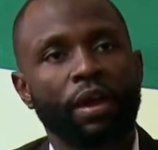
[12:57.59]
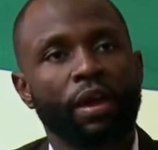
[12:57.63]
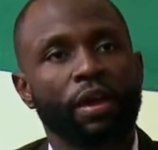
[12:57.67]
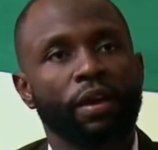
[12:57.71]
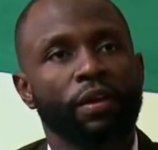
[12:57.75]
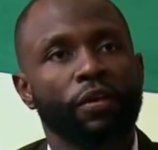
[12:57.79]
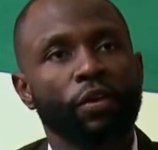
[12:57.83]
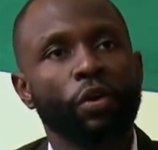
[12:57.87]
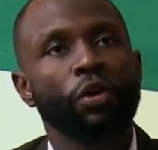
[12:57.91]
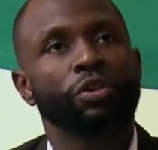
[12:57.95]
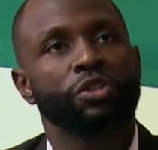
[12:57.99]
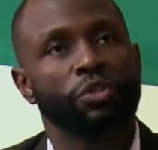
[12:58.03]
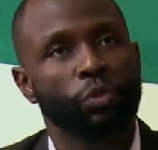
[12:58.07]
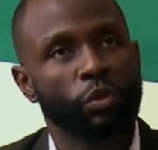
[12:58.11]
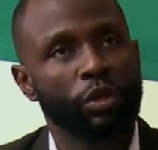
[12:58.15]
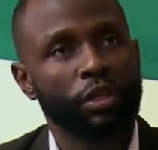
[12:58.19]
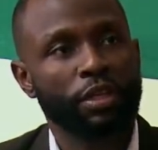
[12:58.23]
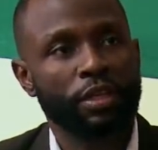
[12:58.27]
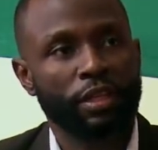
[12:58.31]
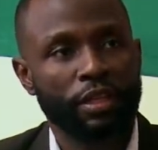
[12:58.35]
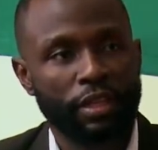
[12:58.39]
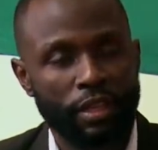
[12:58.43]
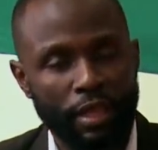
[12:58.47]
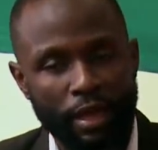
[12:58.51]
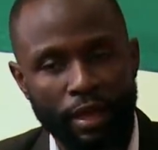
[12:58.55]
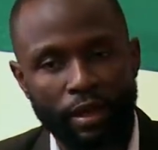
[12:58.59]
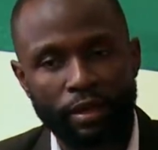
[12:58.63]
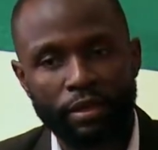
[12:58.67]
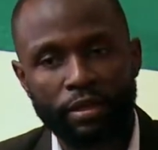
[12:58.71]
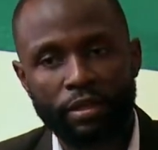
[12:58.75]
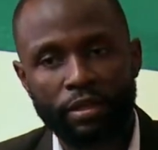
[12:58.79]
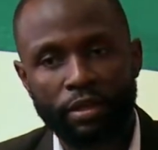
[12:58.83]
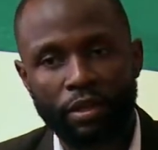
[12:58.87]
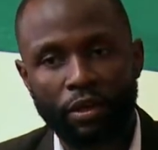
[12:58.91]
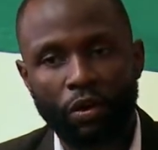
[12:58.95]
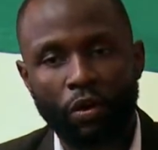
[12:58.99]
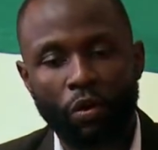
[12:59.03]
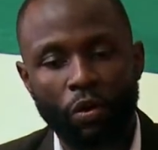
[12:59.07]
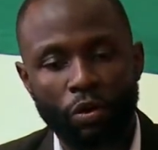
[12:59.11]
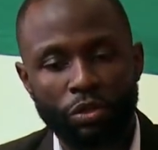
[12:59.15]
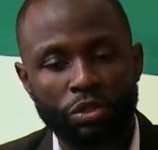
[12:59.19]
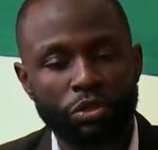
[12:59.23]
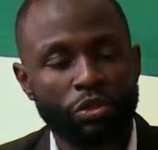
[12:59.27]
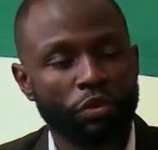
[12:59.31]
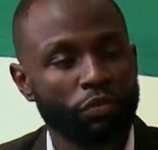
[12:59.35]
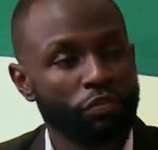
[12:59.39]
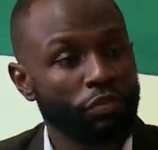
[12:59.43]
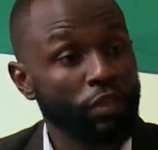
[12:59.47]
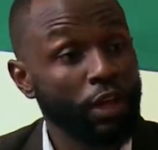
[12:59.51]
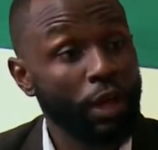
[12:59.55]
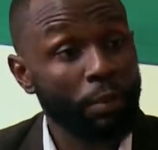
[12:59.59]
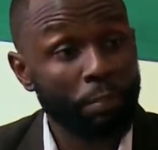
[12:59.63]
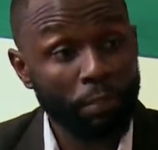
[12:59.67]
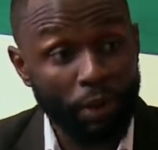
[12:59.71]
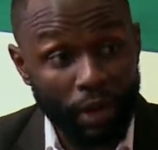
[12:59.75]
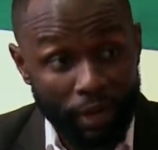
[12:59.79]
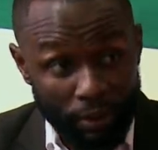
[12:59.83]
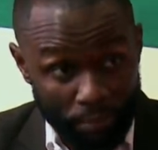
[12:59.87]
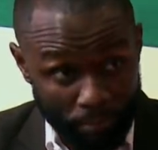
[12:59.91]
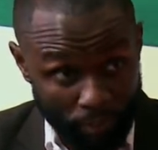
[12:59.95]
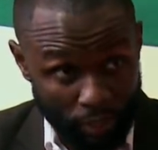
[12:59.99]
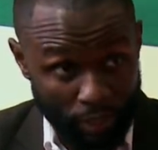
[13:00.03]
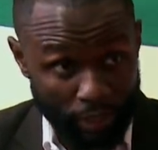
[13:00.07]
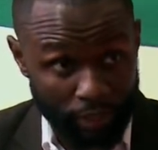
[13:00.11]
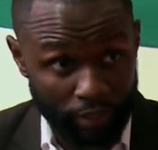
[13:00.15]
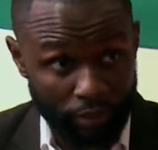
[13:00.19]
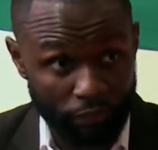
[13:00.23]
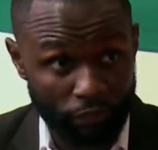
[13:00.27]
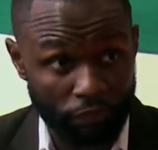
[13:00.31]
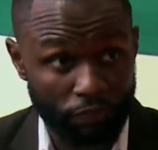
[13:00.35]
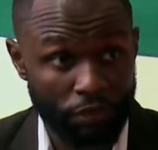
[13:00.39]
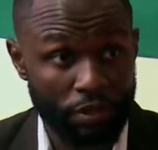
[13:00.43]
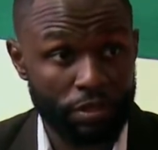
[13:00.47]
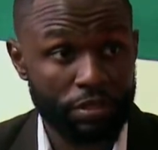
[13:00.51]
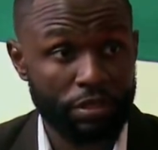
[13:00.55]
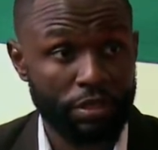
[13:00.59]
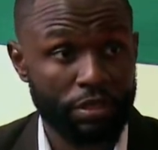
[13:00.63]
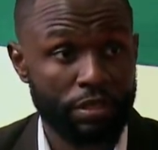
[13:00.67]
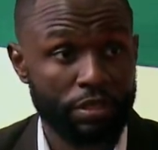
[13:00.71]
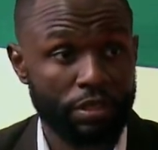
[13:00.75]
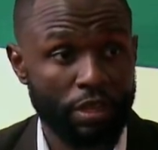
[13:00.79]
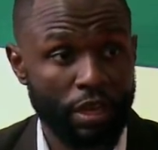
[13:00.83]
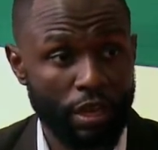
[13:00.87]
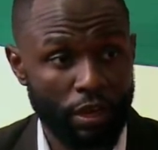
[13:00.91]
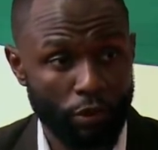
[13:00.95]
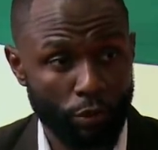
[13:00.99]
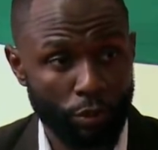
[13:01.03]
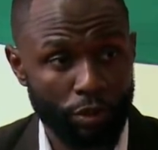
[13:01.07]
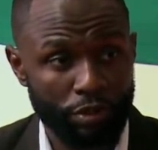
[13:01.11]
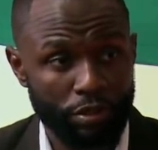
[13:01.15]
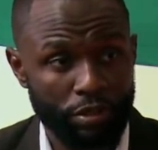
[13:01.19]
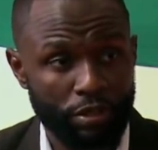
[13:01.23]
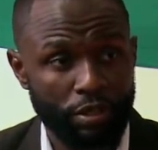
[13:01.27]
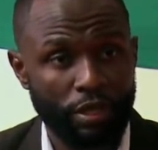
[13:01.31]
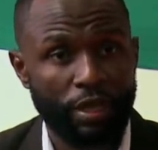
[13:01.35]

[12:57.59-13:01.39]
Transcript: Not only that, the cost of their pipeline versus ours,